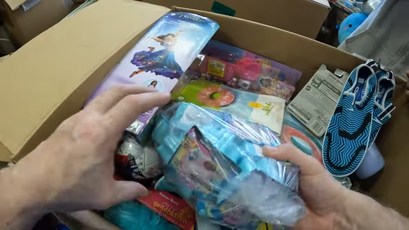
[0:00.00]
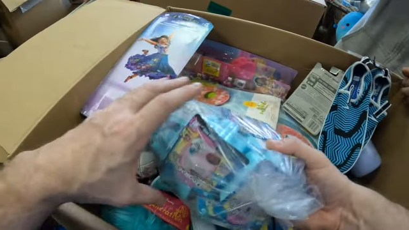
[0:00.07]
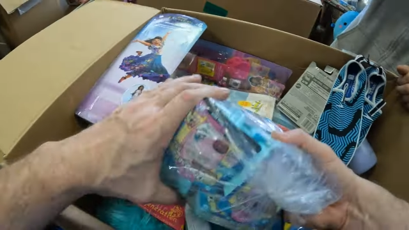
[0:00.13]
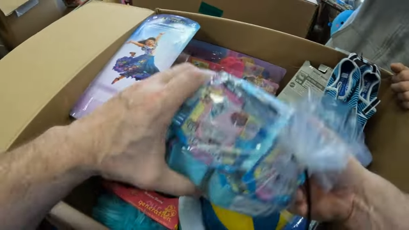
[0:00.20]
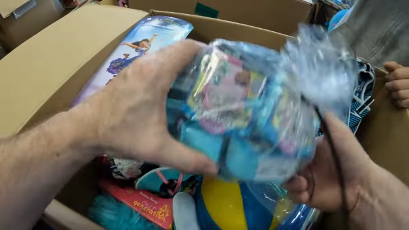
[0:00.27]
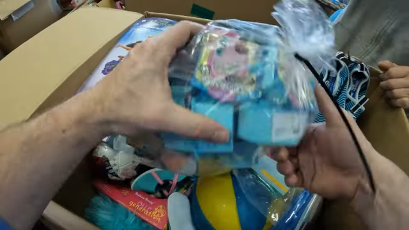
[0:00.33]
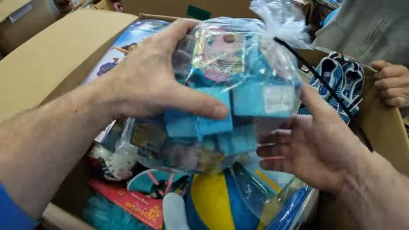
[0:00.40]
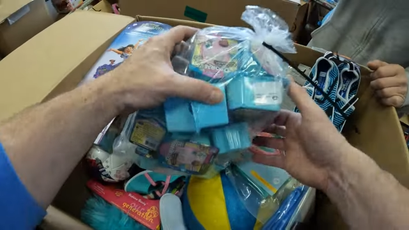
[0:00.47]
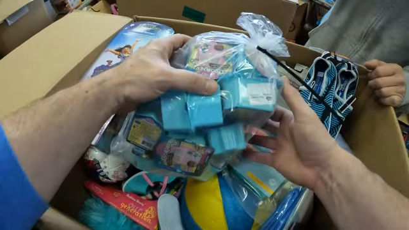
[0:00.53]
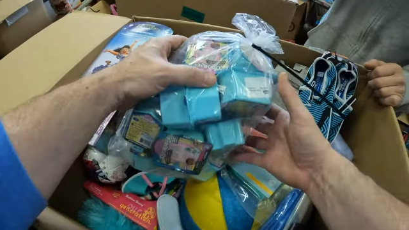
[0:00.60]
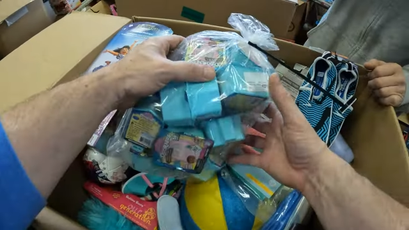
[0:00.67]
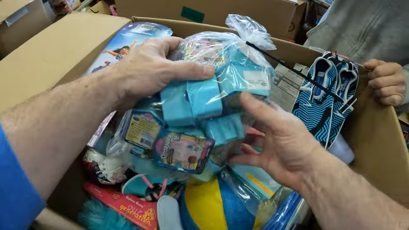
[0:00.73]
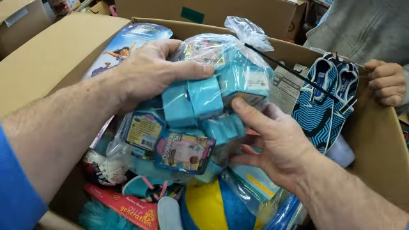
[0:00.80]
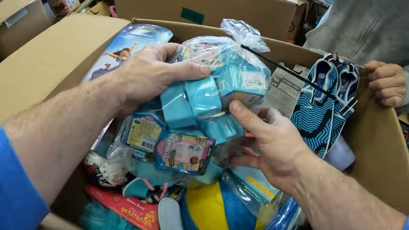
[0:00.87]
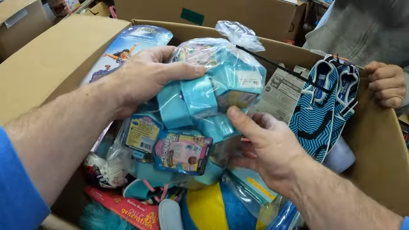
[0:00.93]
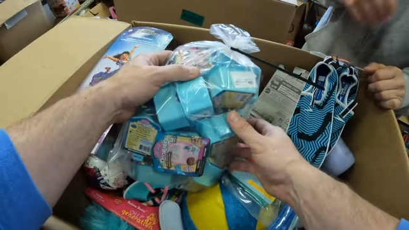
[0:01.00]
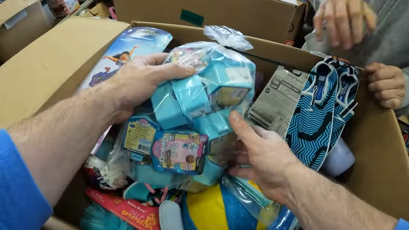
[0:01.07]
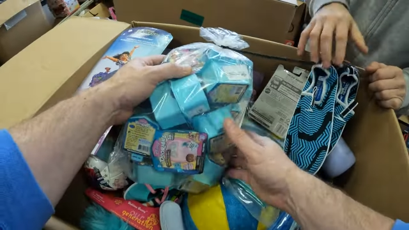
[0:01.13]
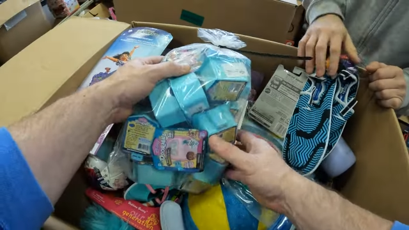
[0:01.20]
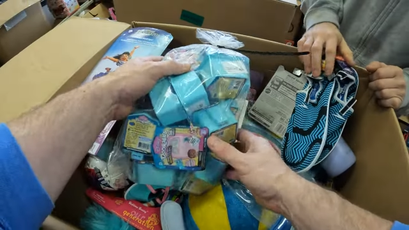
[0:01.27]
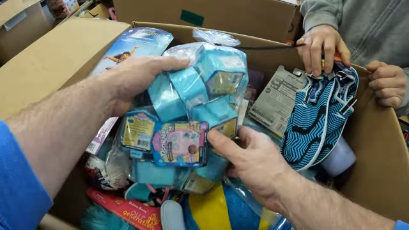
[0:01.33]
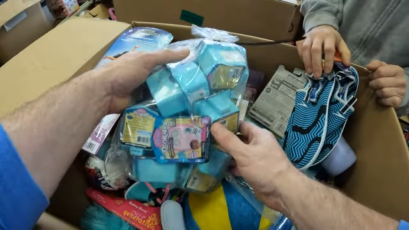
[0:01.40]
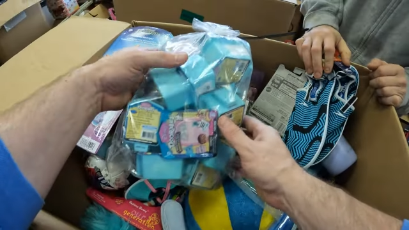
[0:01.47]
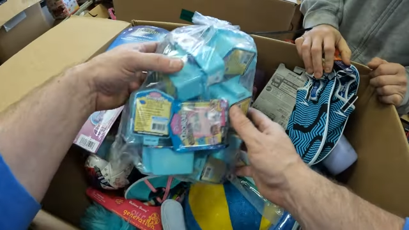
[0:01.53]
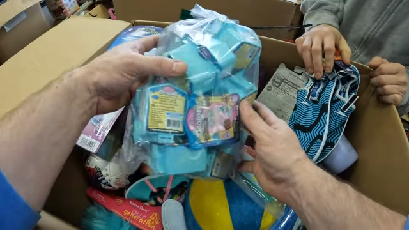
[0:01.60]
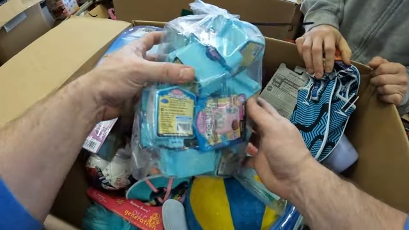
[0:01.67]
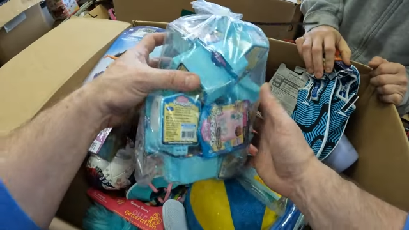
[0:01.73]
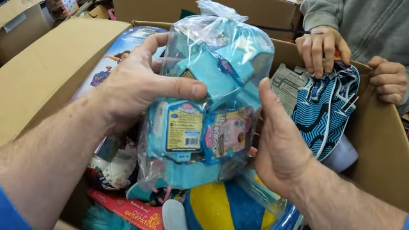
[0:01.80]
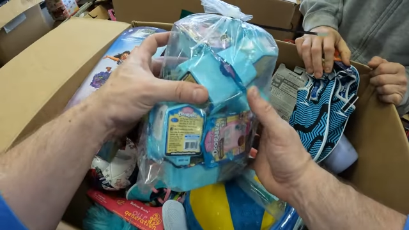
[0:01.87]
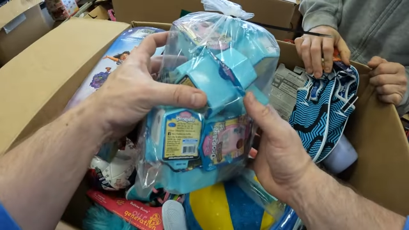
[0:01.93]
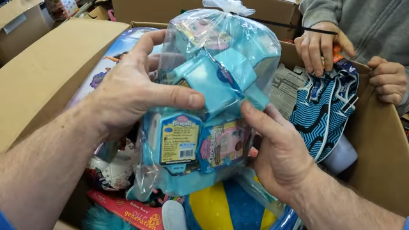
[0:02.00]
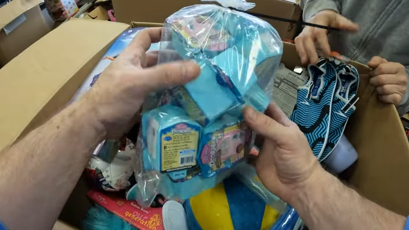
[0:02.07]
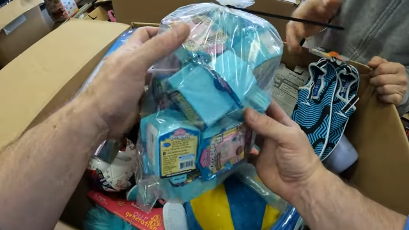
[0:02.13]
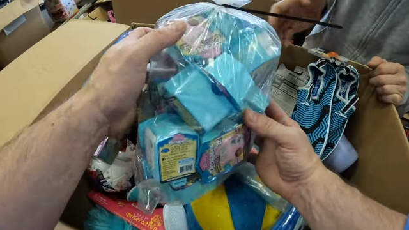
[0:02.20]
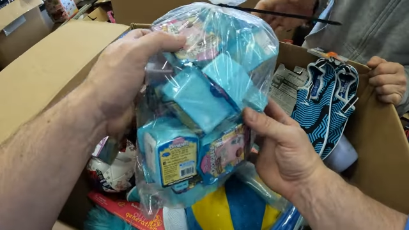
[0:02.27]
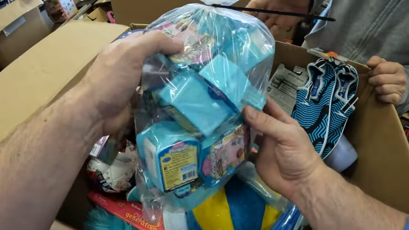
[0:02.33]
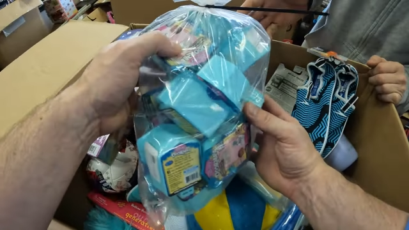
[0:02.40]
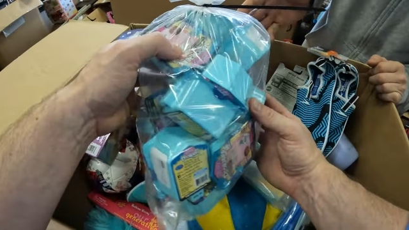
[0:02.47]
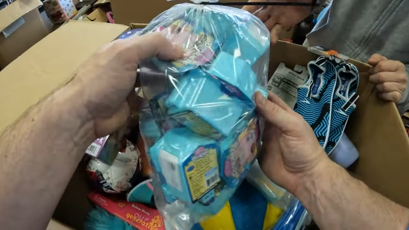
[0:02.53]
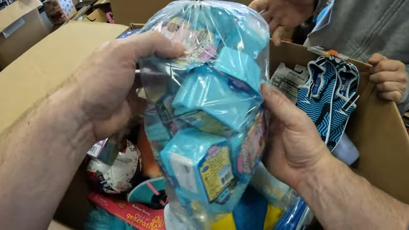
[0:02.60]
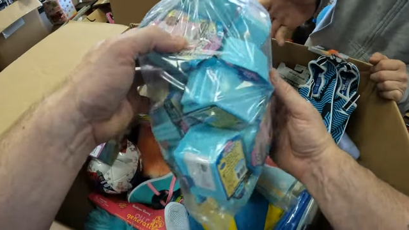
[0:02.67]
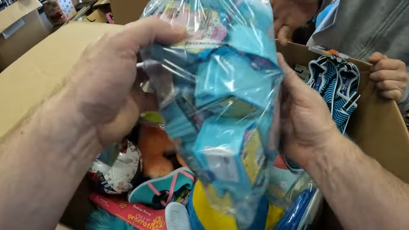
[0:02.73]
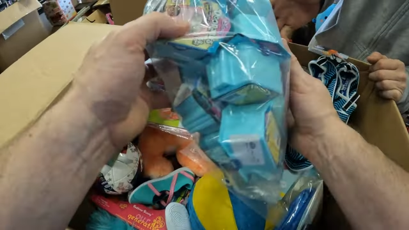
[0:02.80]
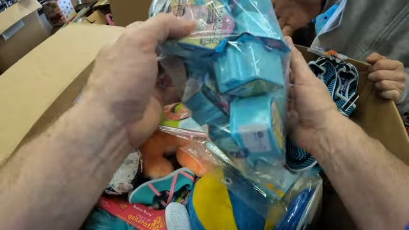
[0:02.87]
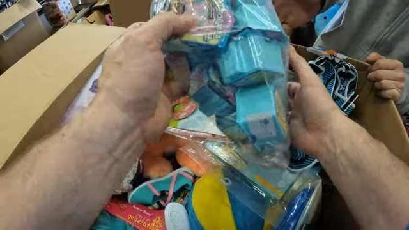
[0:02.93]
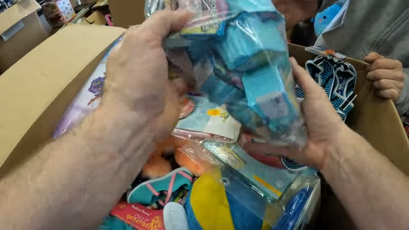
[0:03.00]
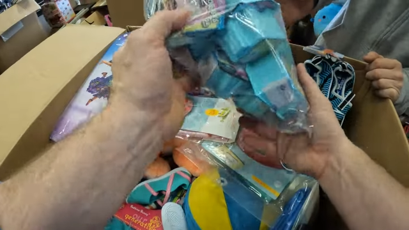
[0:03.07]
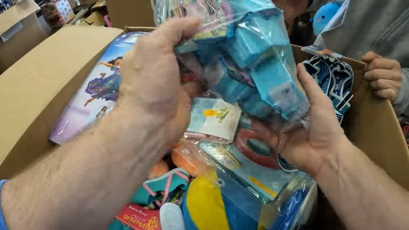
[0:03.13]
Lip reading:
No face is visible, so there are no lips to read.